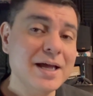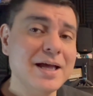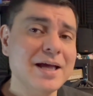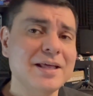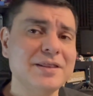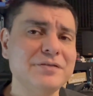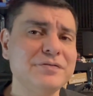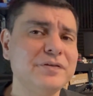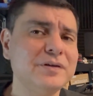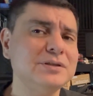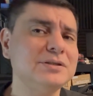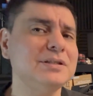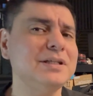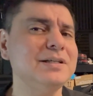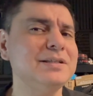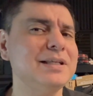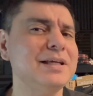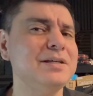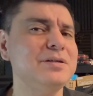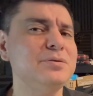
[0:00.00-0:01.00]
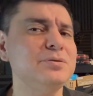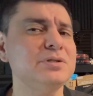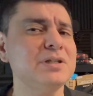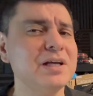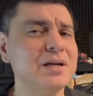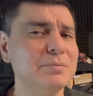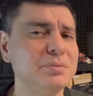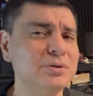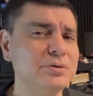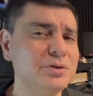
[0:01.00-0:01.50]
And the first thing they used
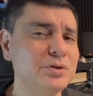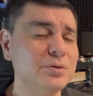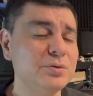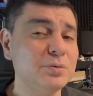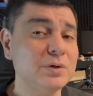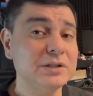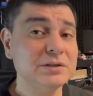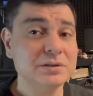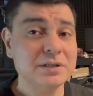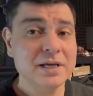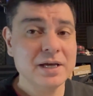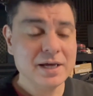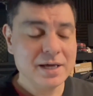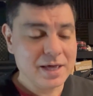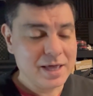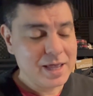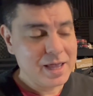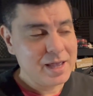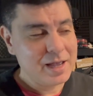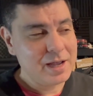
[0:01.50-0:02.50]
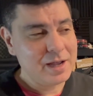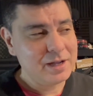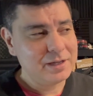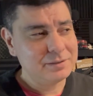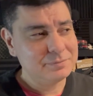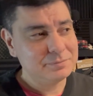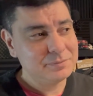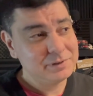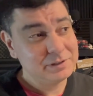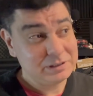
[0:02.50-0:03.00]
kind of Bluetooth was,
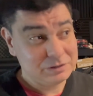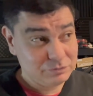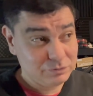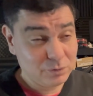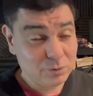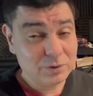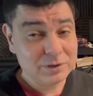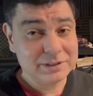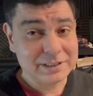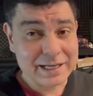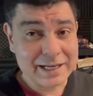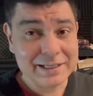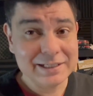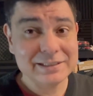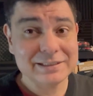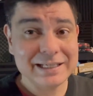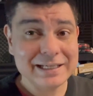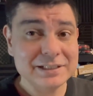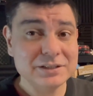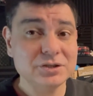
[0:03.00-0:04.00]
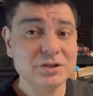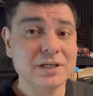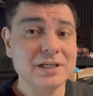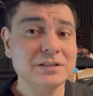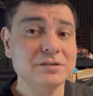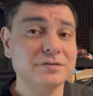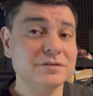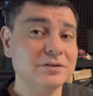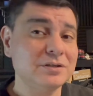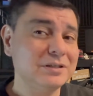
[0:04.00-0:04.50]
it's for data
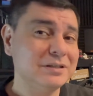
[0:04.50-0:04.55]
transfer.